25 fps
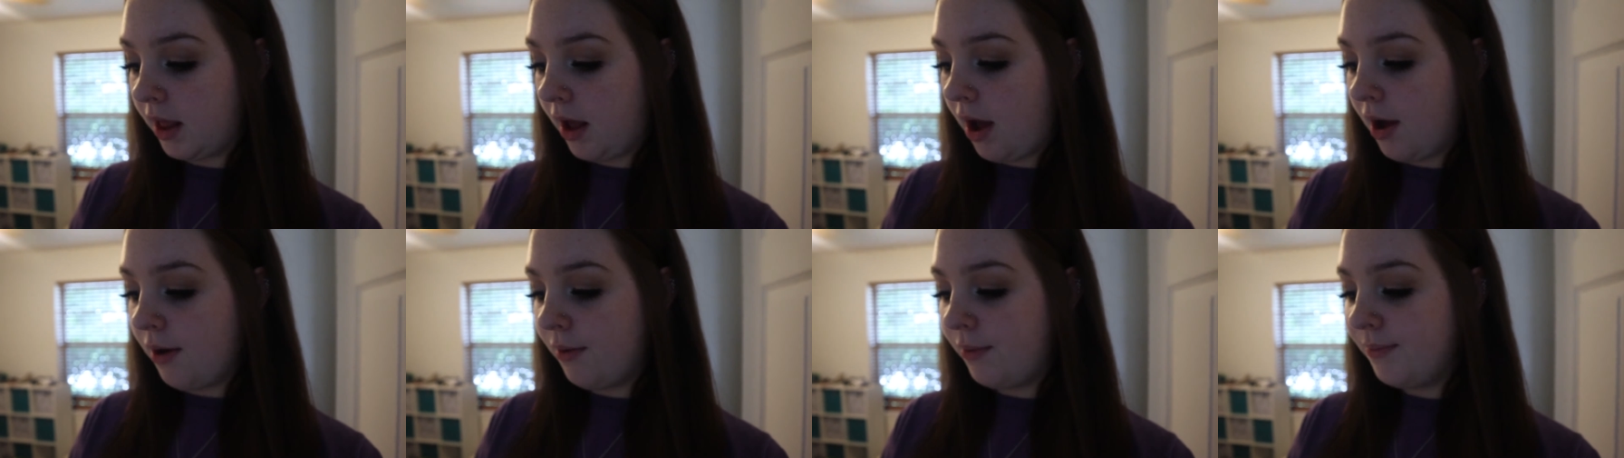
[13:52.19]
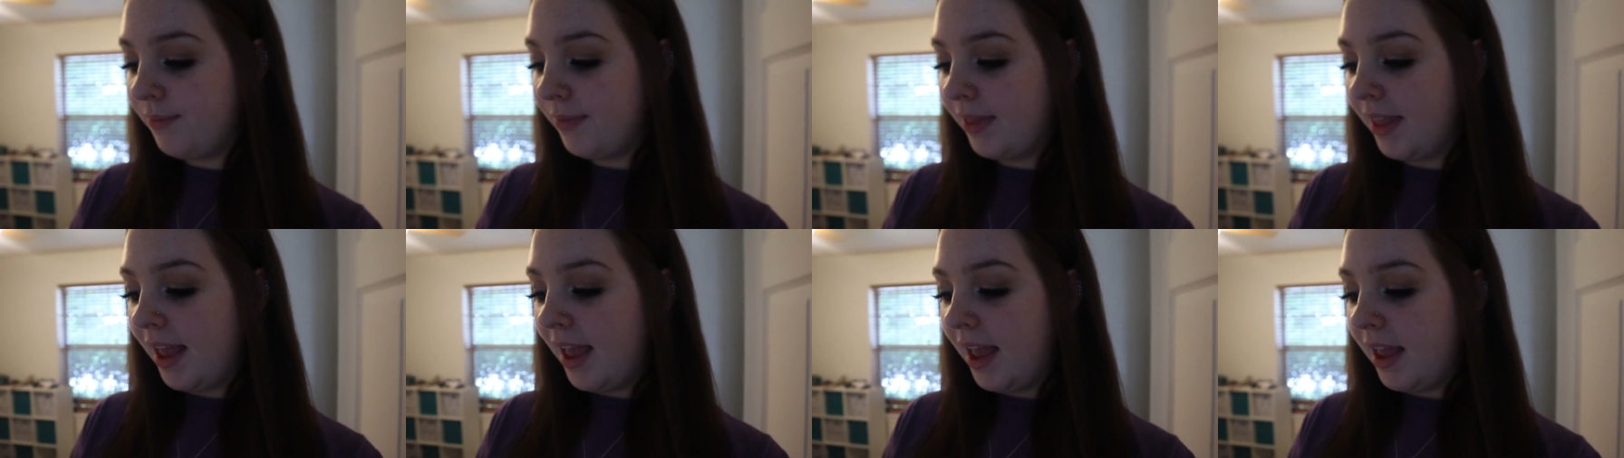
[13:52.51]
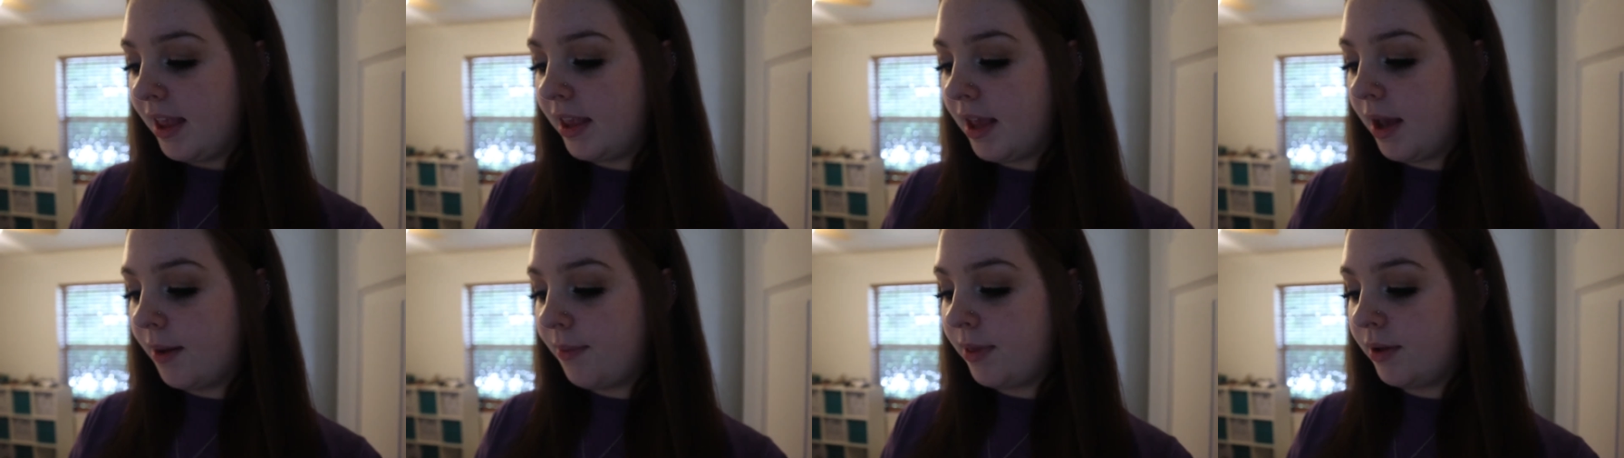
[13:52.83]
Oh,
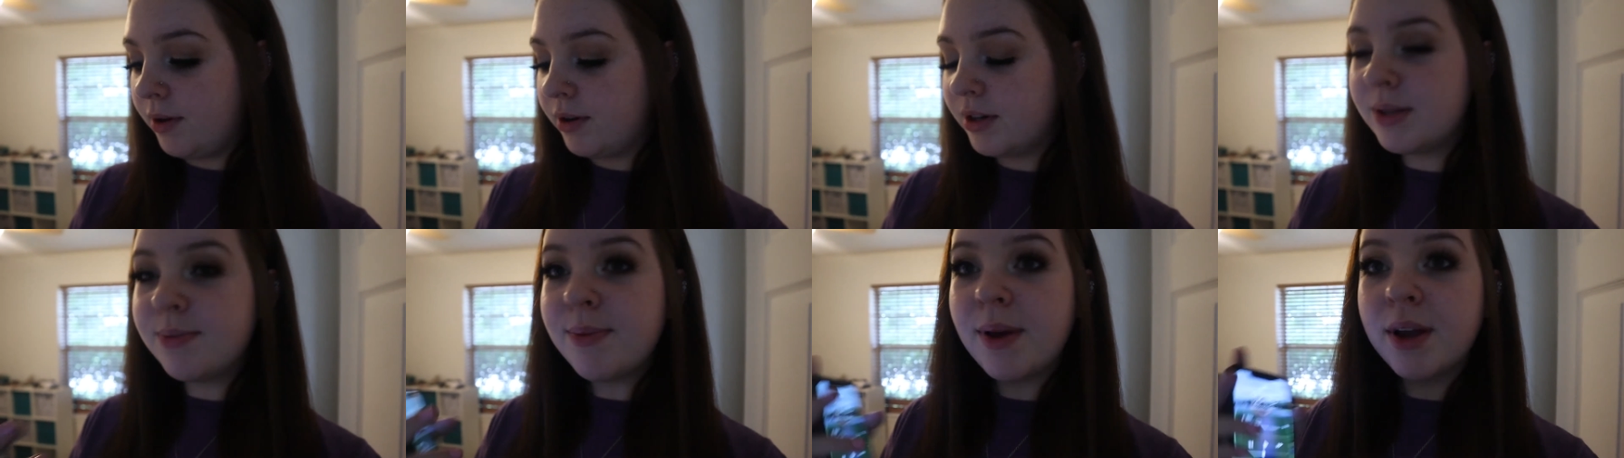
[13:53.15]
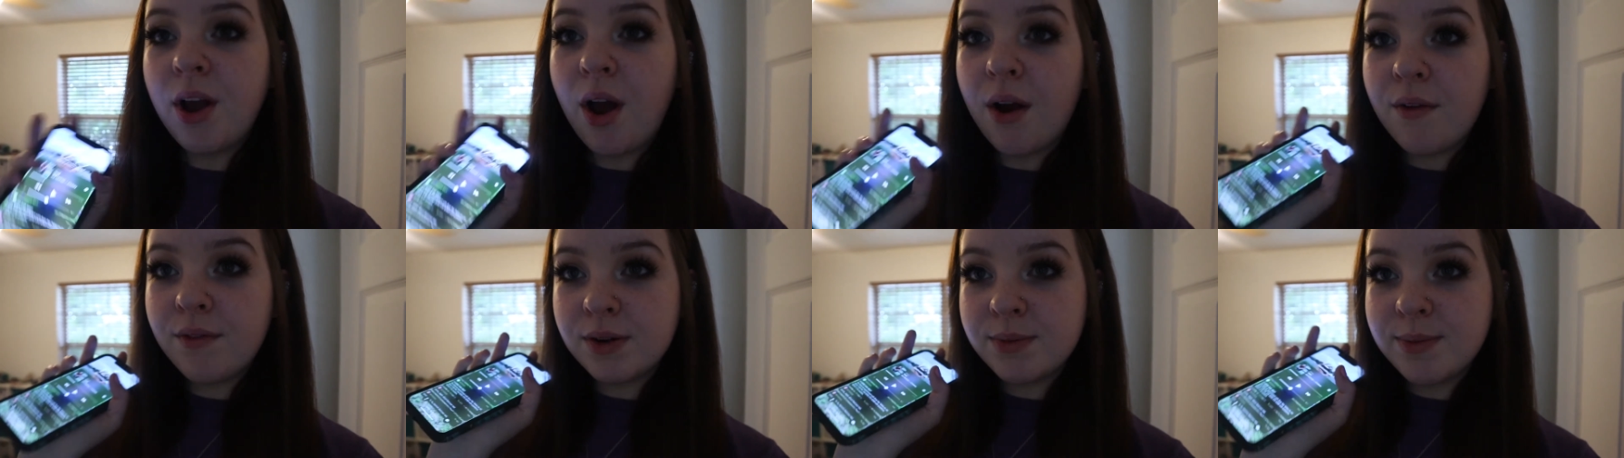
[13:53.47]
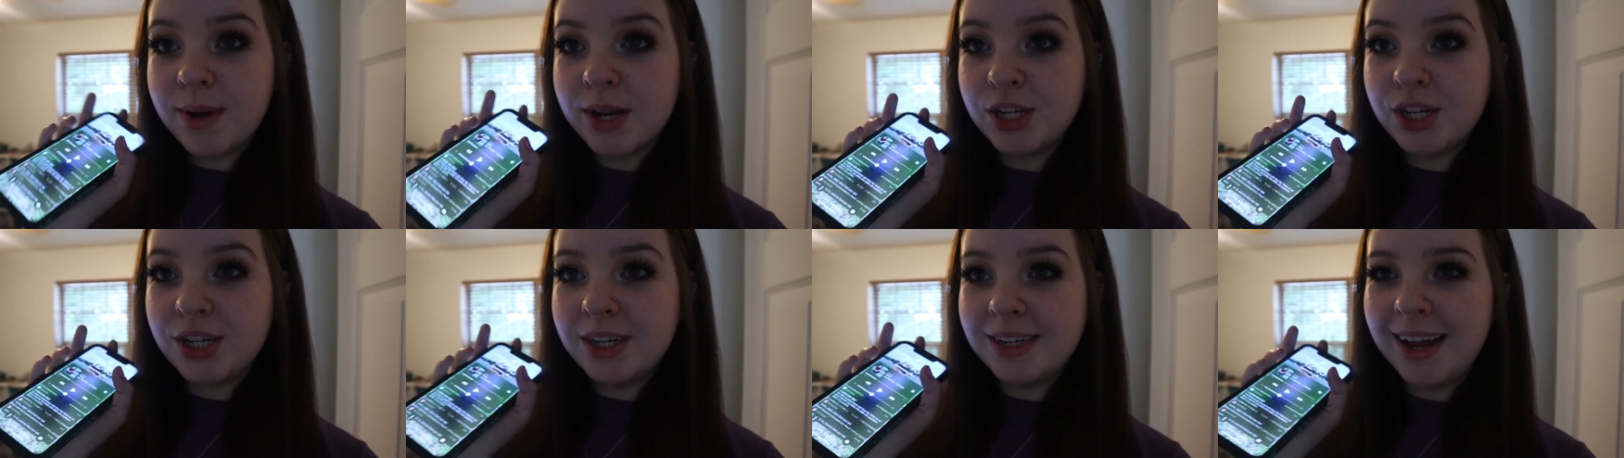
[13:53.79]
yep, there's my
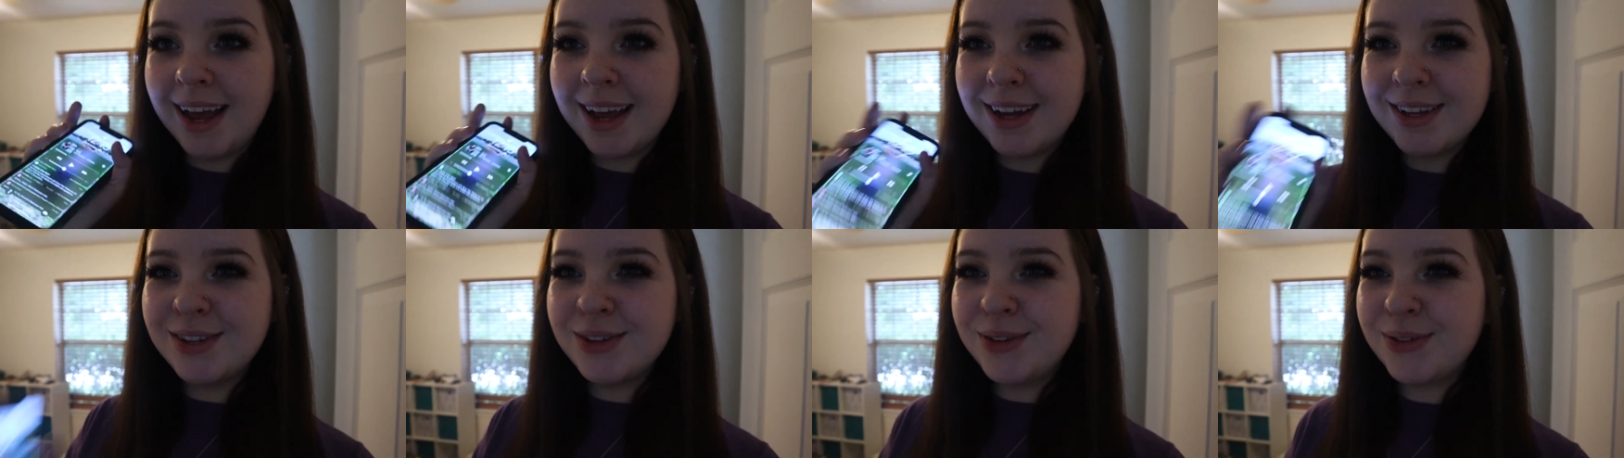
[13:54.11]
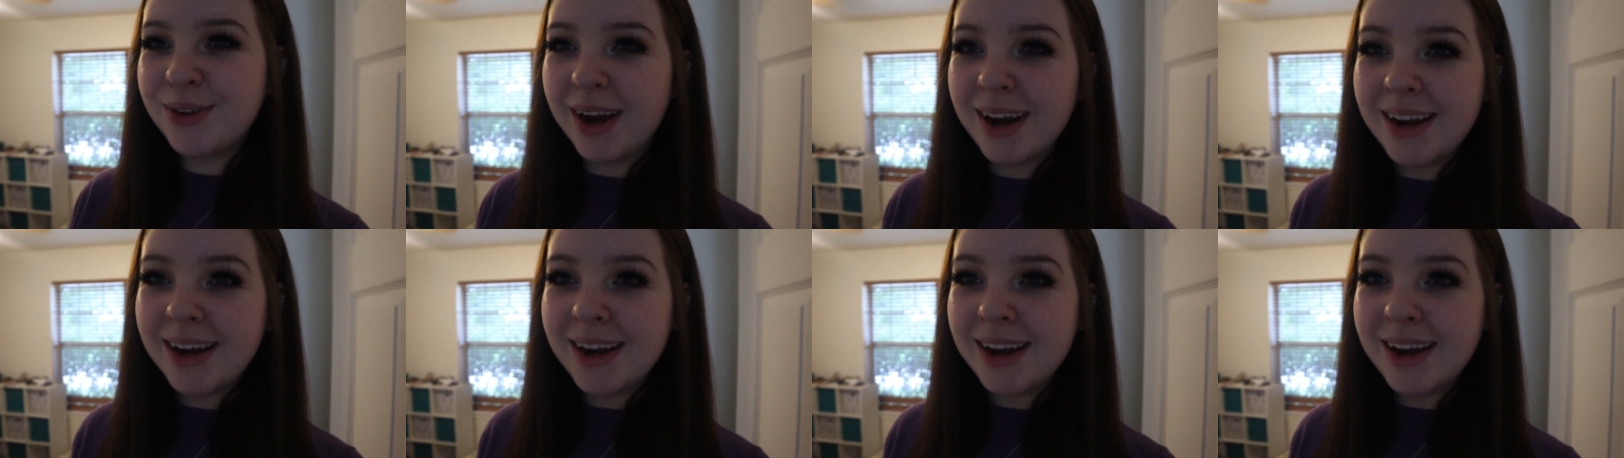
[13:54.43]
confirmation text